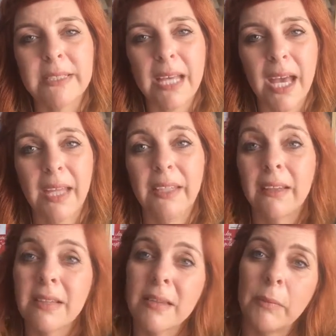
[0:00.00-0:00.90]
sad that
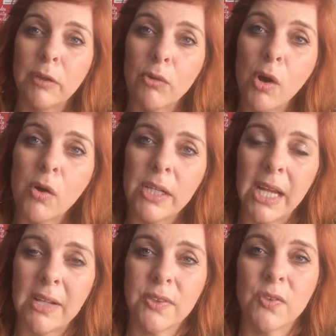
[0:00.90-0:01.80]
there's something wrong in
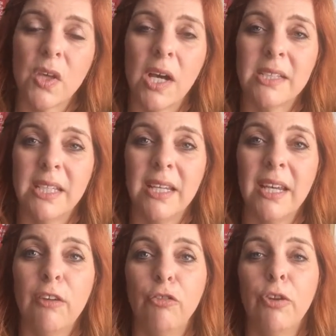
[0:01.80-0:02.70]
our society
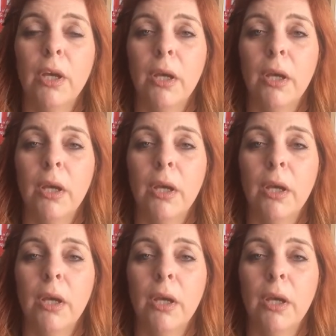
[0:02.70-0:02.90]
if